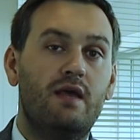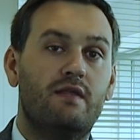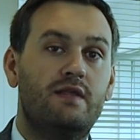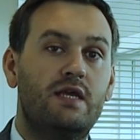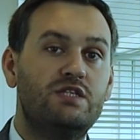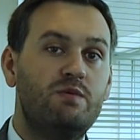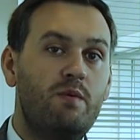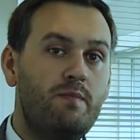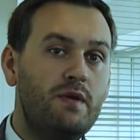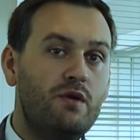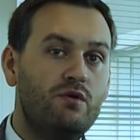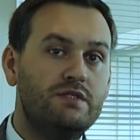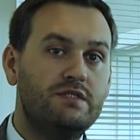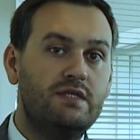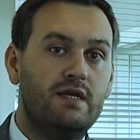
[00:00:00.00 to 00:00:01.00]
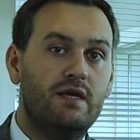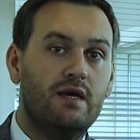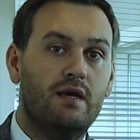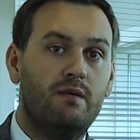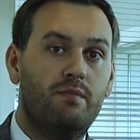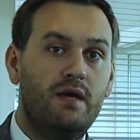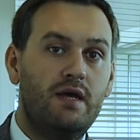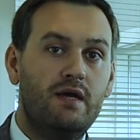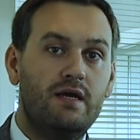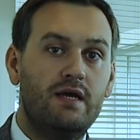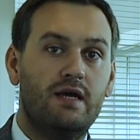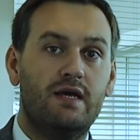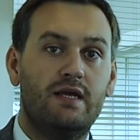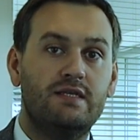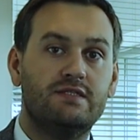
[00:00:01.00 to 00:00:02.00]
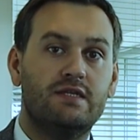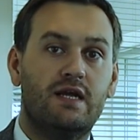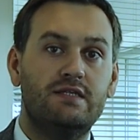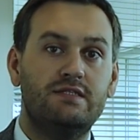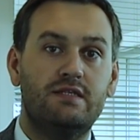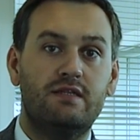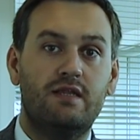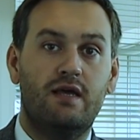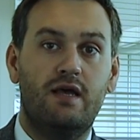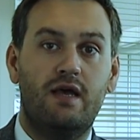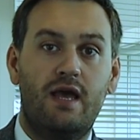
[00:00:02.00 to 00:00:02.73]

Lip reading: The GBP-USD pair is rising